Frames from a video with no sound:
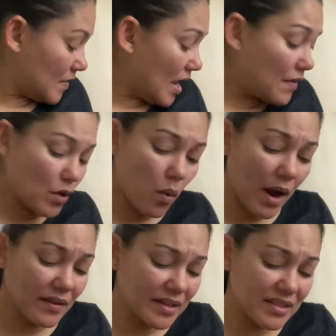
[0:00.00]
And the
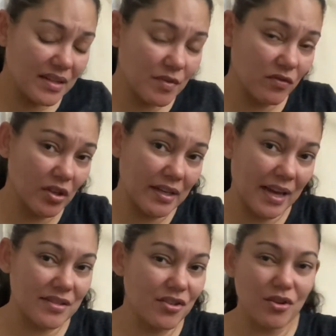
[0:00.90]
quality seems really
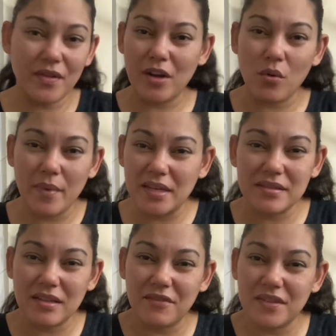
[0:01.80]
nice. And you know, they don't make
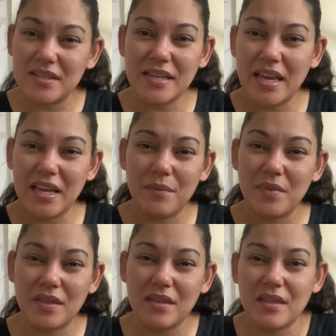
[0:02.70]
stuff the
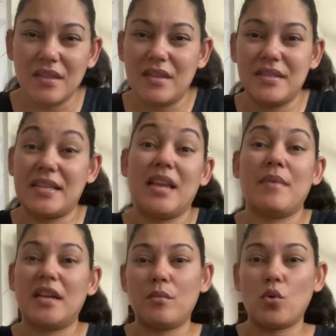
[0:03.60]
same, the same
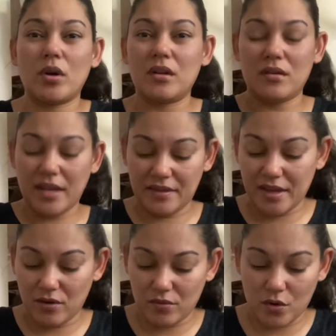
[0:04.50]
anymore. Like
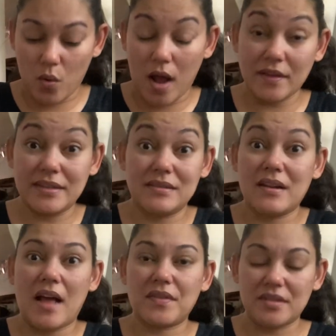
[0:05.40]
they don't, the quality is
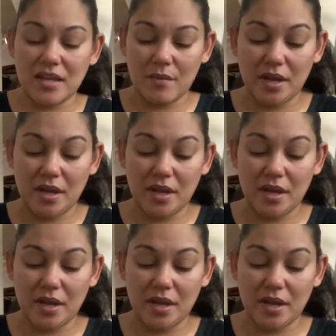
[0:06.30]
not the same